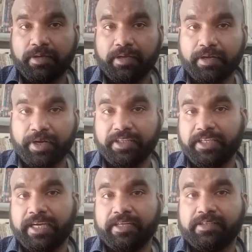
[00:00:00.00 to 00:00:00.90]

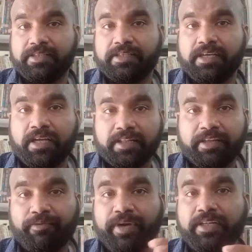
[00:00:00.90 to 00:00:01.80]
regions,
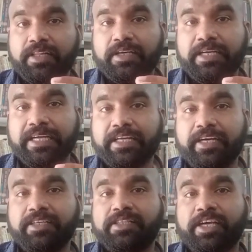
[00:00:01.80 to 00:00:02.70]
the width
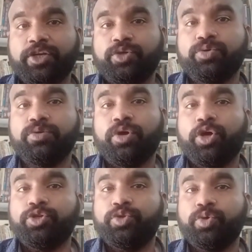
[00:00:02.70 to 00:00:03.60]
decreases
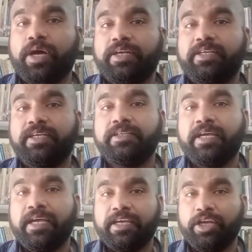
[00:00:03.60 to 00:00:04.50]
into
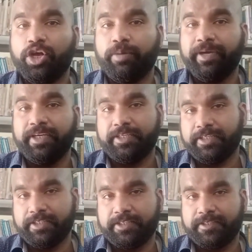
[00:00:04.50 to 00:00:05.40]
200
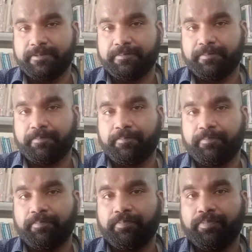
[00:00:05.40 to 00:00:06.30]
kilometers.
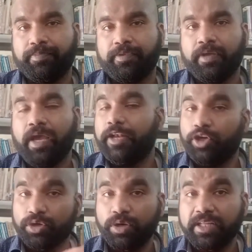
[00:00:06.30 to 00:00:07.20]
And
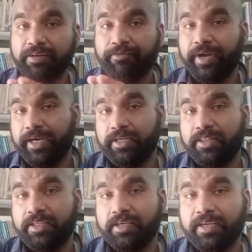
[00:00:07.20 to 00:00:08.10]
not only the
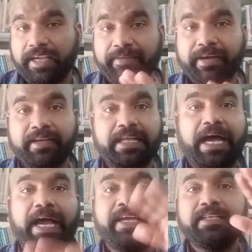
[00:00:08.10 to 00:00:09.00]
width, even the
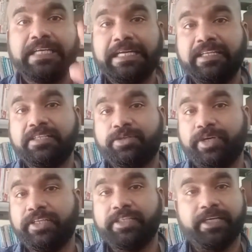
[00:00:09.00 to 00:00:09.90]
height in this
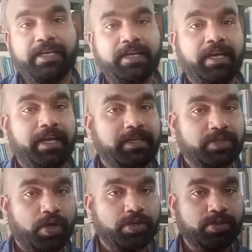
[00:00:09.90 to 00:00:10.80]
region is
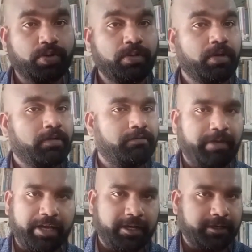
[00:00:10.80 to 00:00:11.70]
also
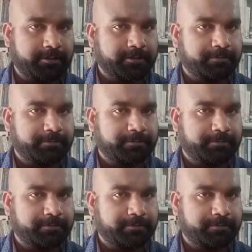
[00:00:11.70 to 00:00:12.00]
varied,